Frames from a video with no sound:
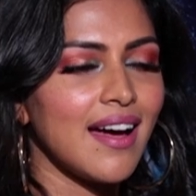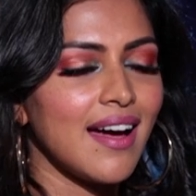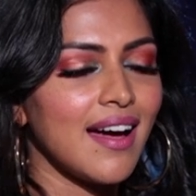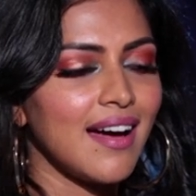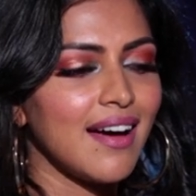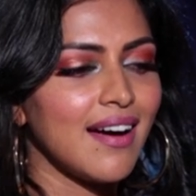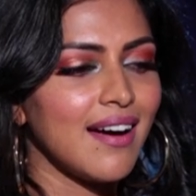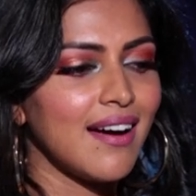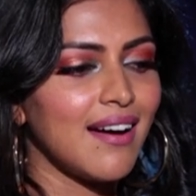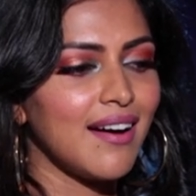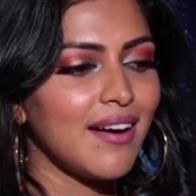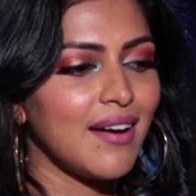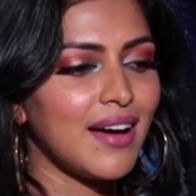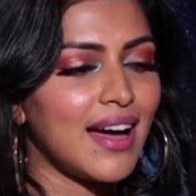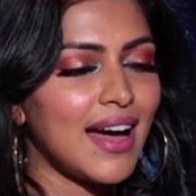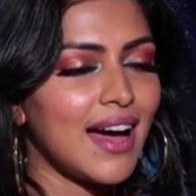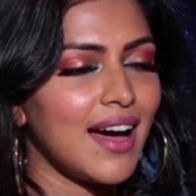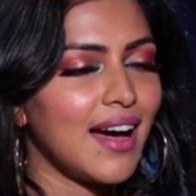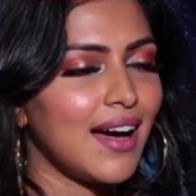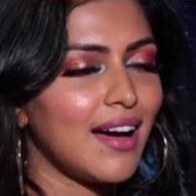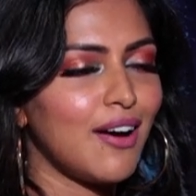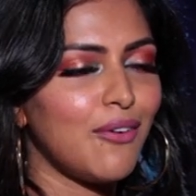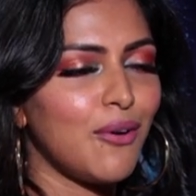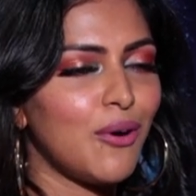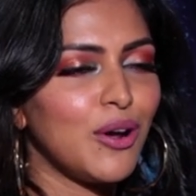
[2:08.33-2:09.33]

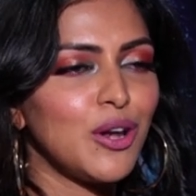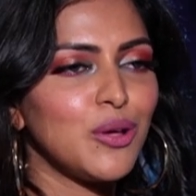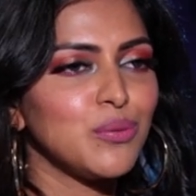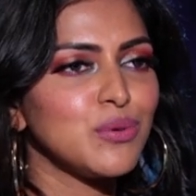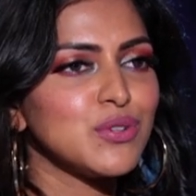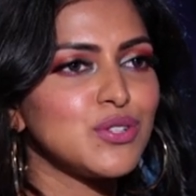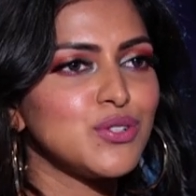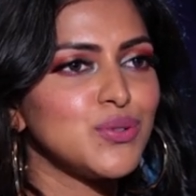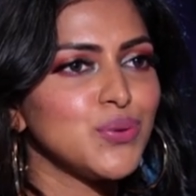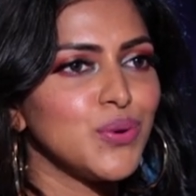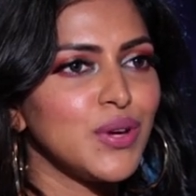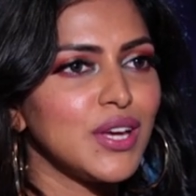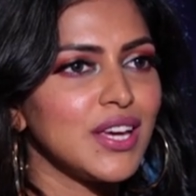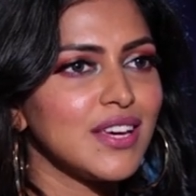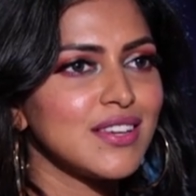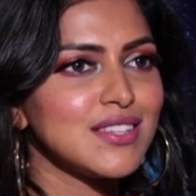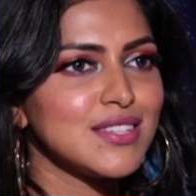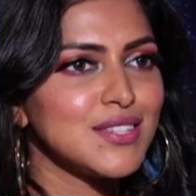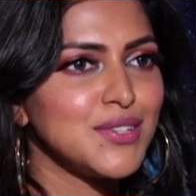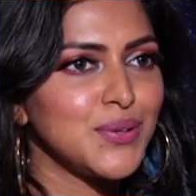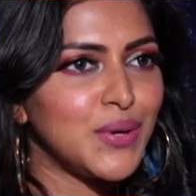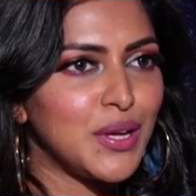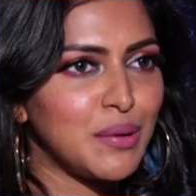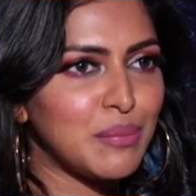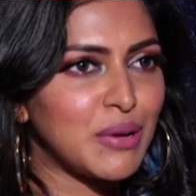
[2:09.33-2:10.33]
All I was doing is
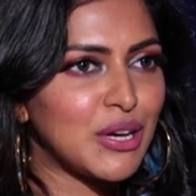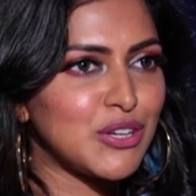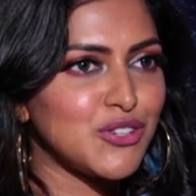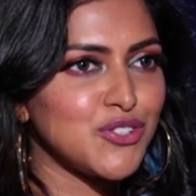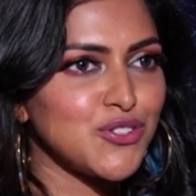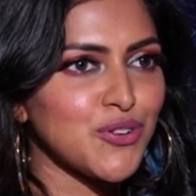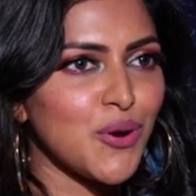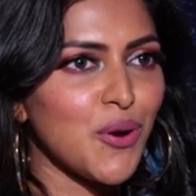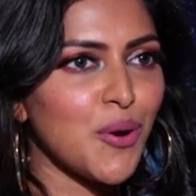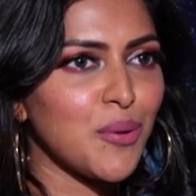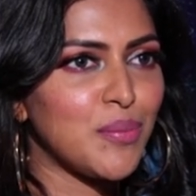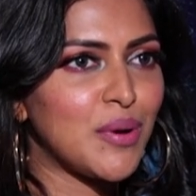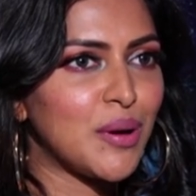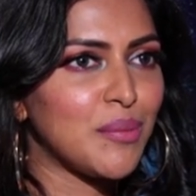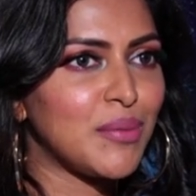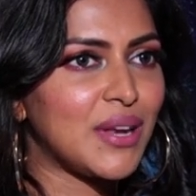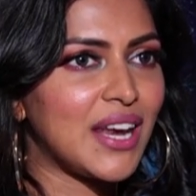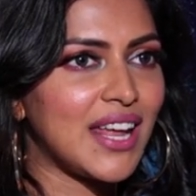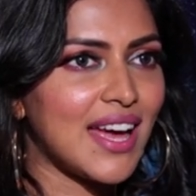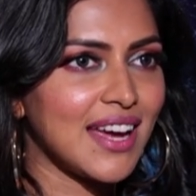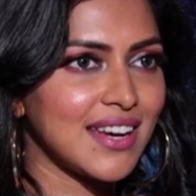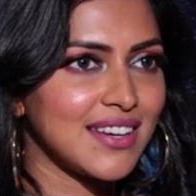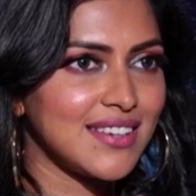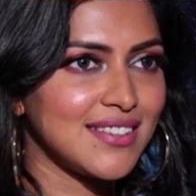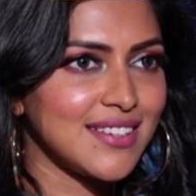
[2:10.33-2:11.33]
doing my job. I'm
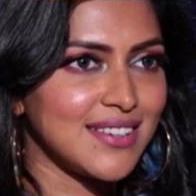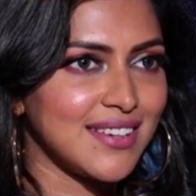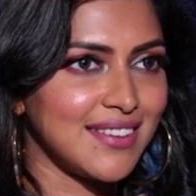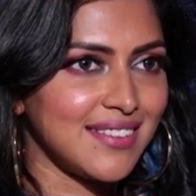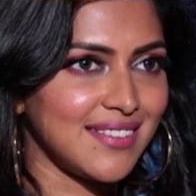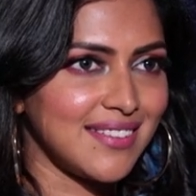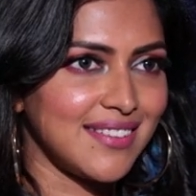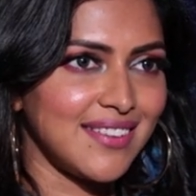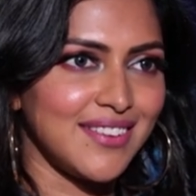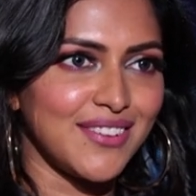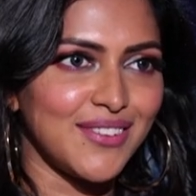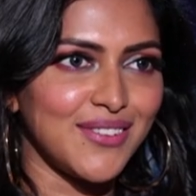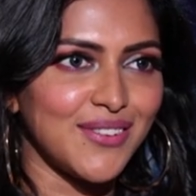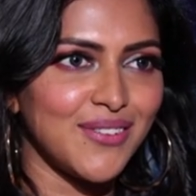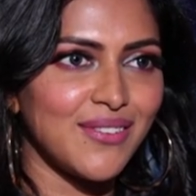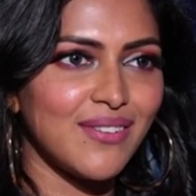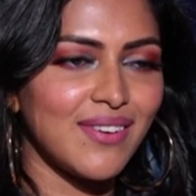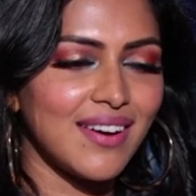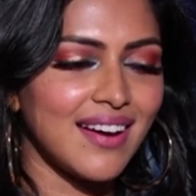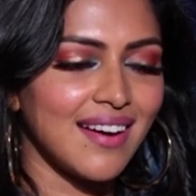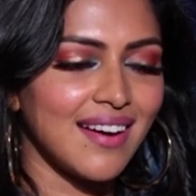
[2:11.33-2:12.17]
an actor, you know.